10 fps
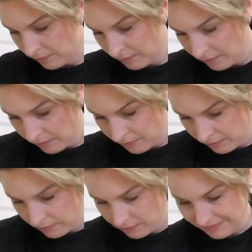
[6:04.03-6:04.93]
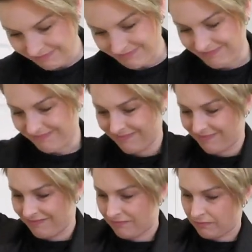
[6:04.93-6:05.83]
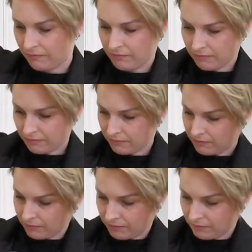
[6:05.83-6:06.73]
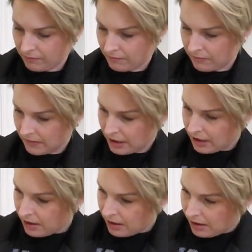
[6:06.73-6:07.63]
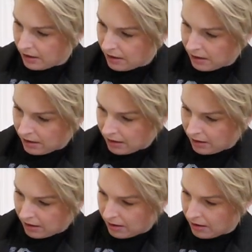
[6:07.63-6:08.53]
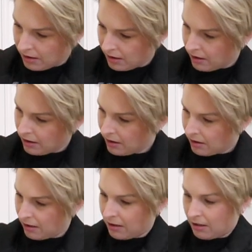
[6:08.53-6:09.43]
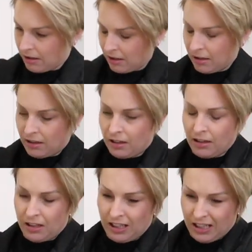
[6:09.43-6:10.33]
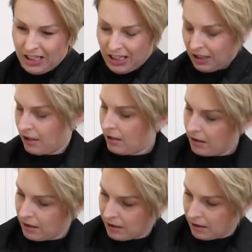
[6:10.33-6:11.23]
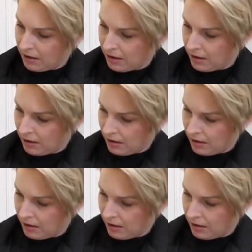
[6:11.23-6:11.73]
No one is speaking in this clip.